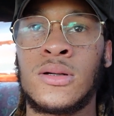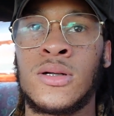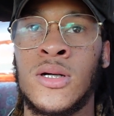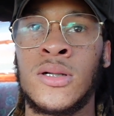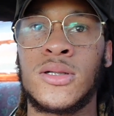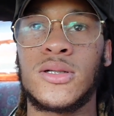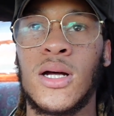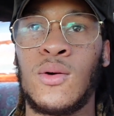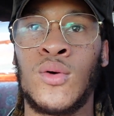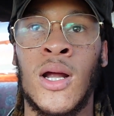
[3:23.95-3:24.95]
because
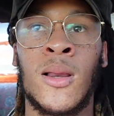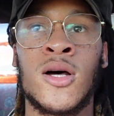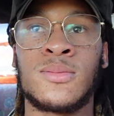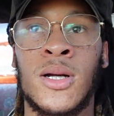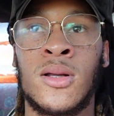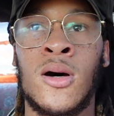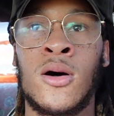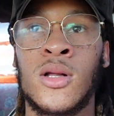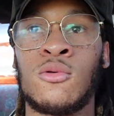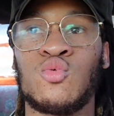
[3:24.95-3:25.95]
when I lost my
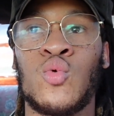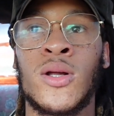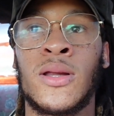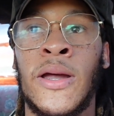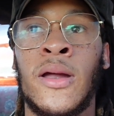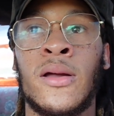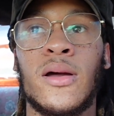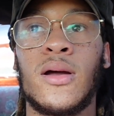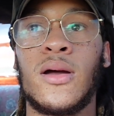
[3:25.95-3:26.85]
dog, there was one thing